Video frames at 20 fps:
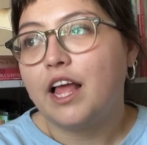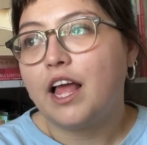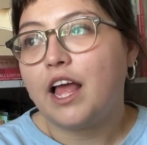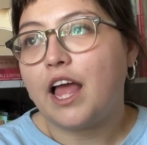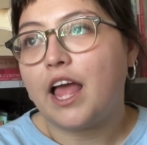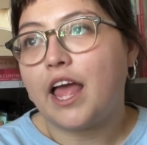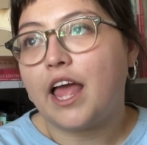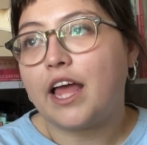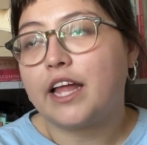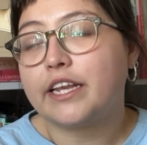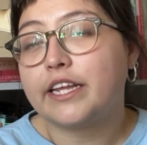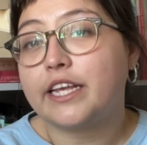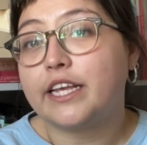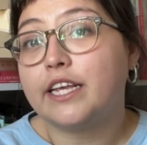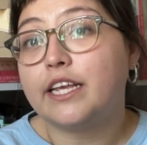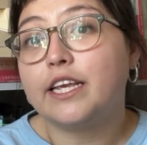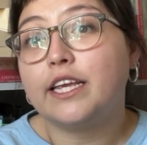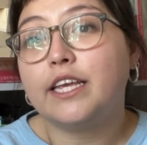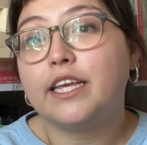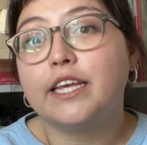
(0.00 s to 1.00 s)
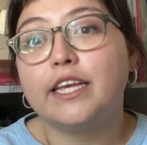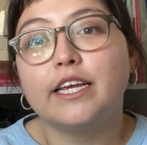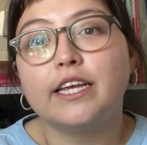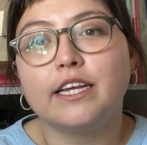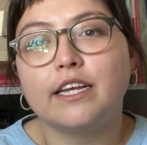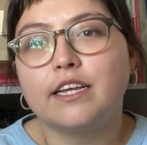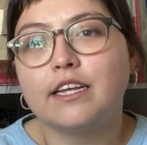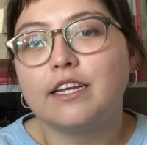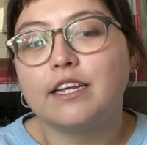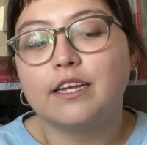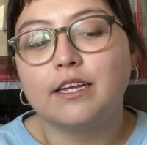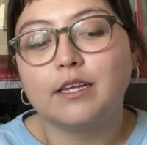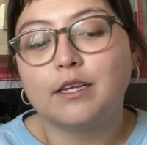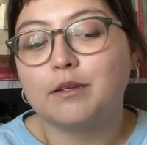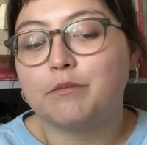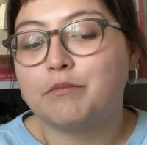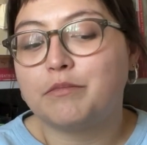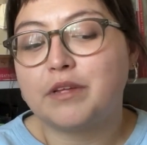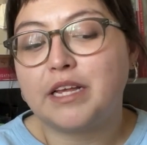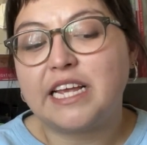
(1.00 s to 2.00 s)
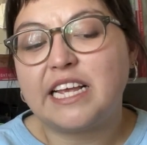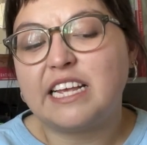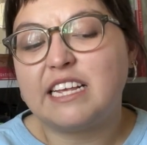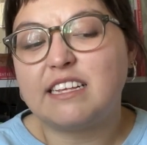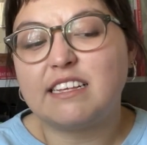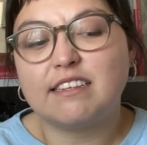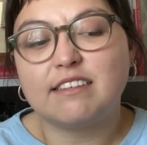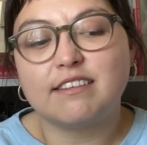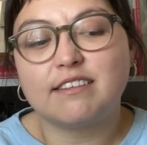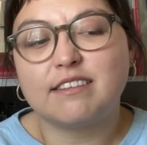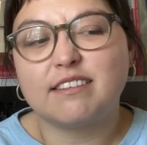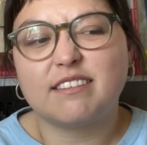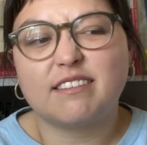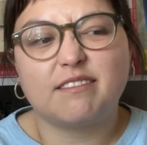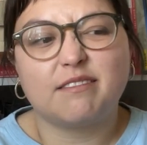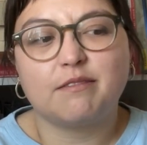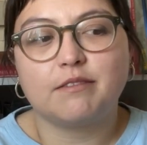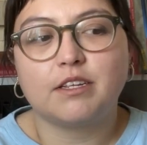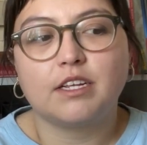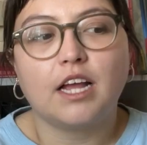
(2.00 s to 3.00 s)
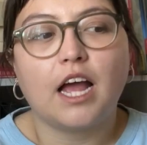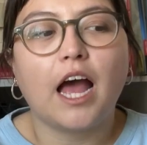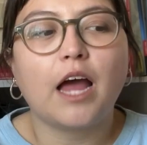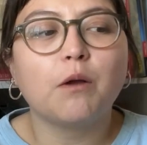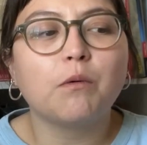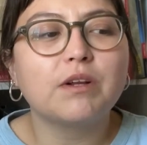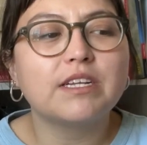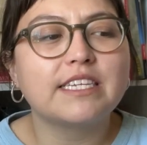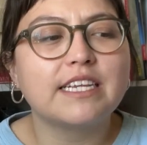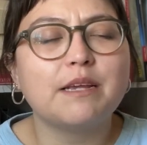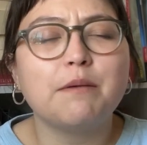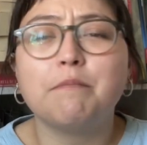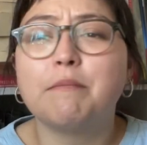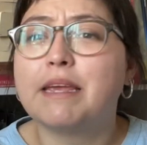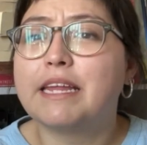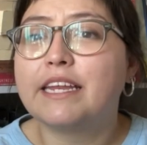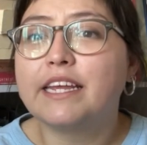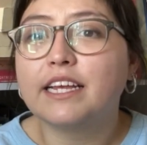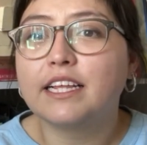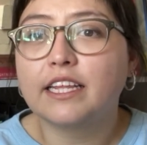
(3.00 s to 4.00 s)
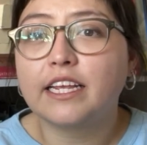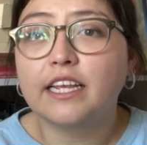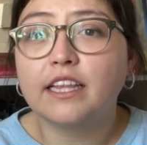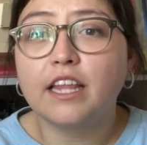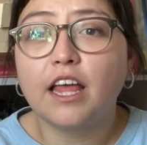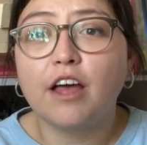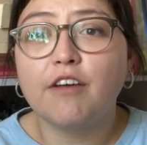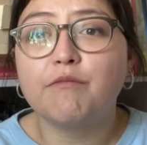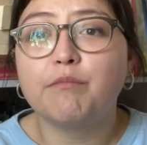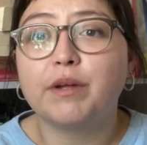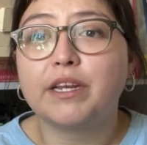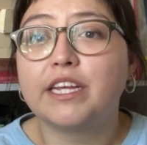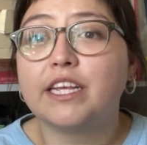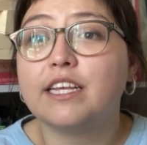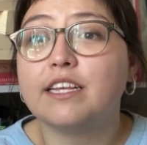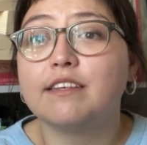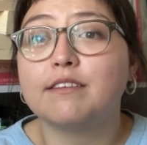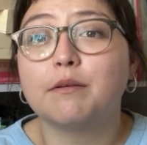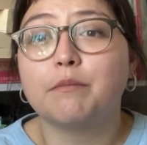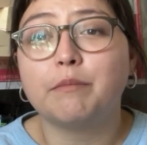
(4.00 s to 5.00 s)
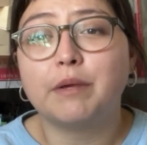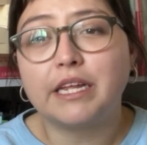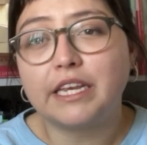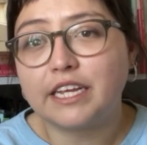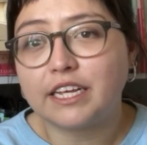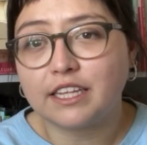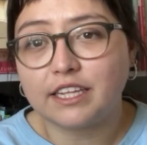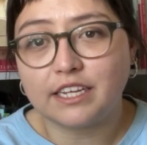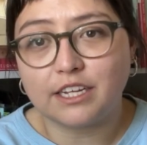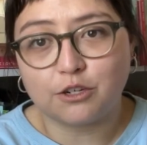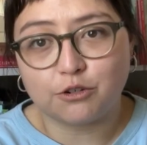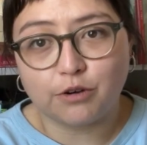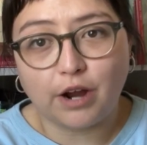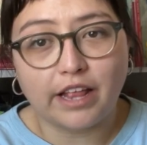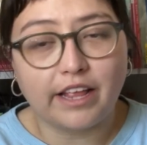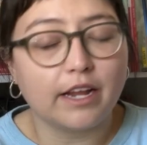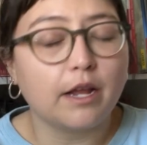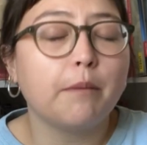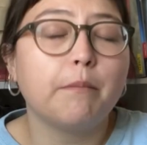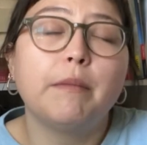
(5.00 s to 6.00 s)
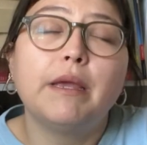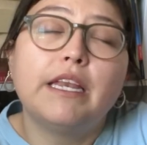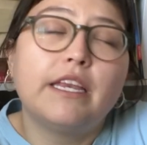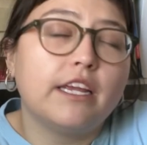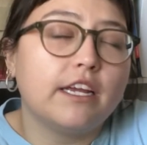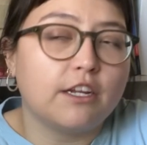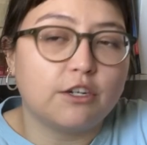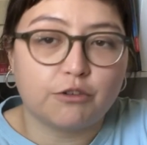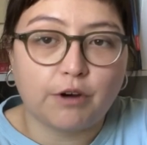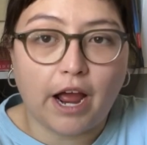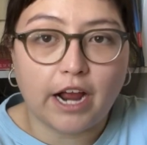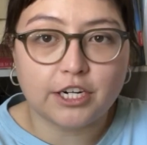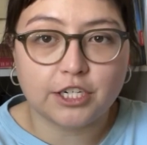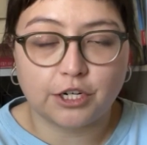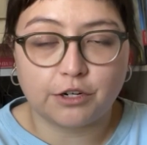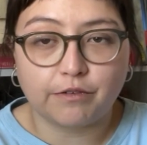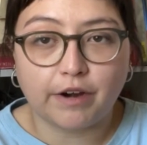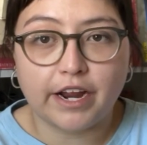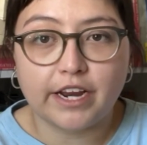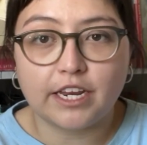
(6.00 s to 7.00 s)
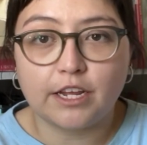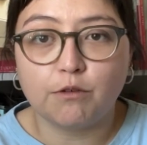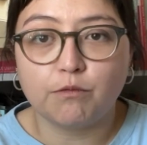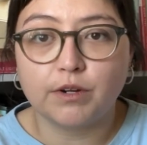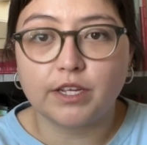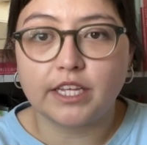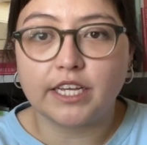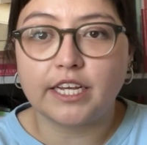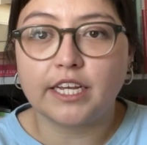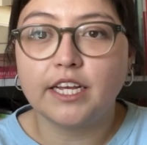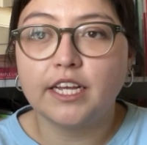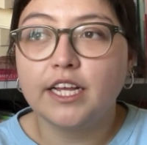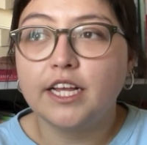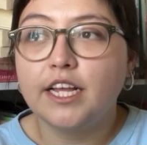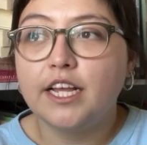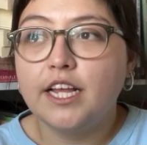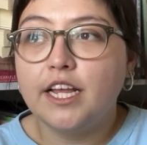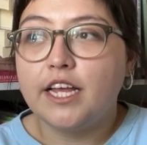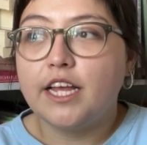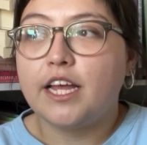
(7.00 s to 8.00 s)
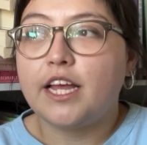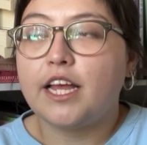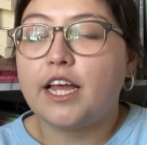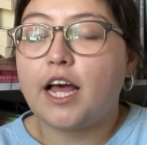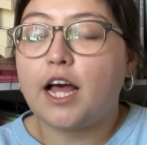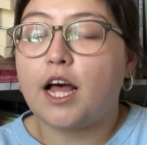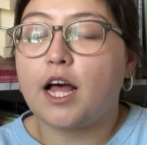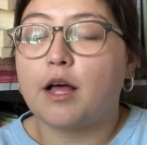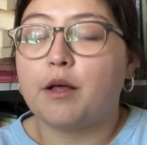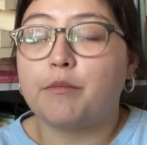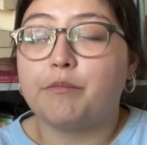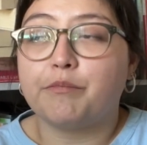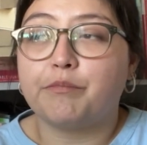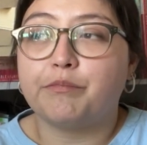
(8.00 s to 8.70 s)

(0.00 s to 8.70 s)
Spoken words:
And he is, I don't want to say immediately in love, but he's immediately immediate attraction, right? He really has